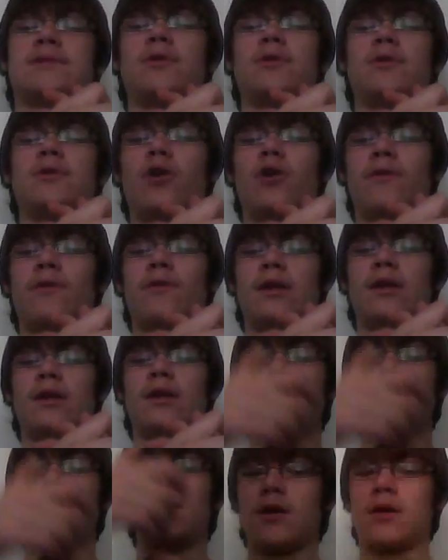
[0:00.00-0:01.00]
You've heard of it.
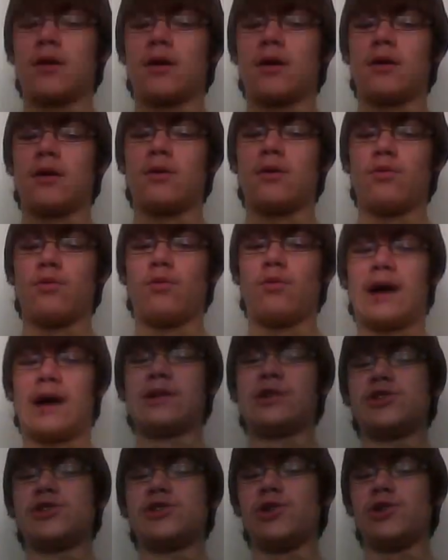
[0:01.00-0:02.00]

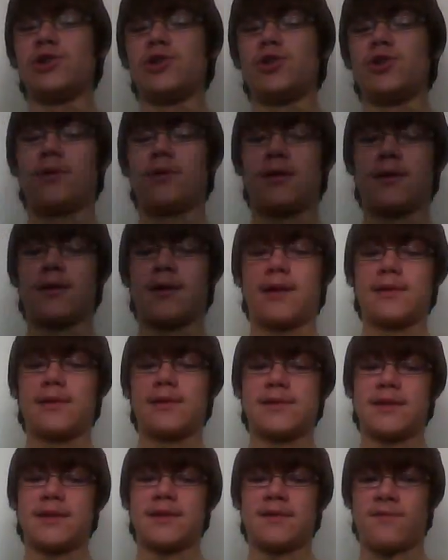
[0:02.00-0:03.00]
Watch, you are
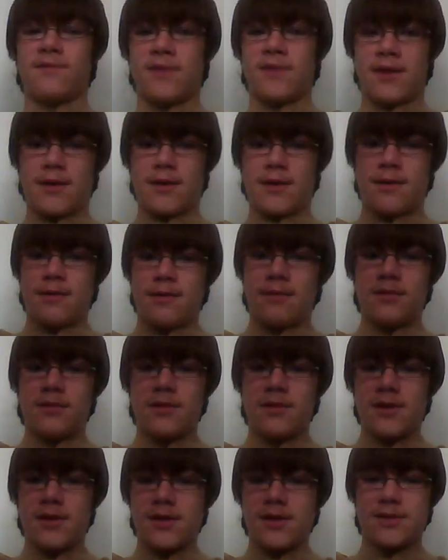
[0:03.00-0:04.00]
getting
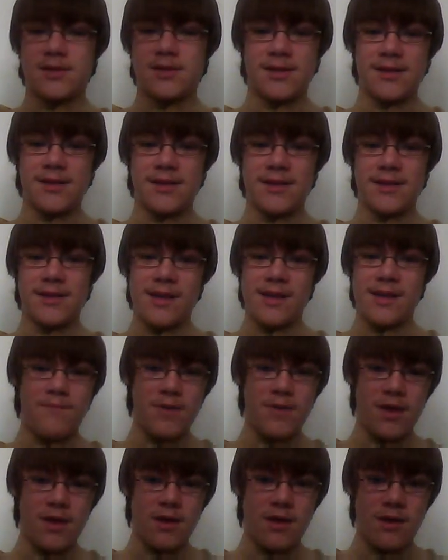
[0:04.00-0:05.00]
very
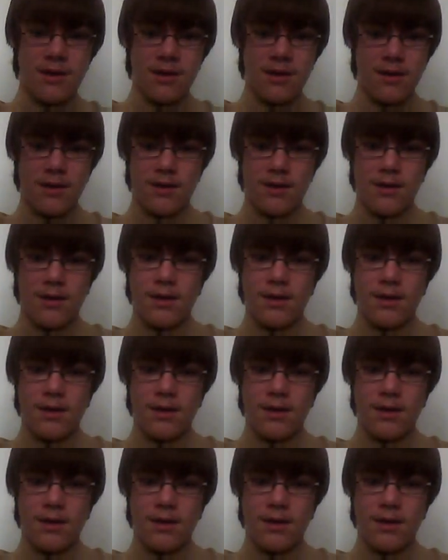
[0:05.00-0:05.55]
sleepy.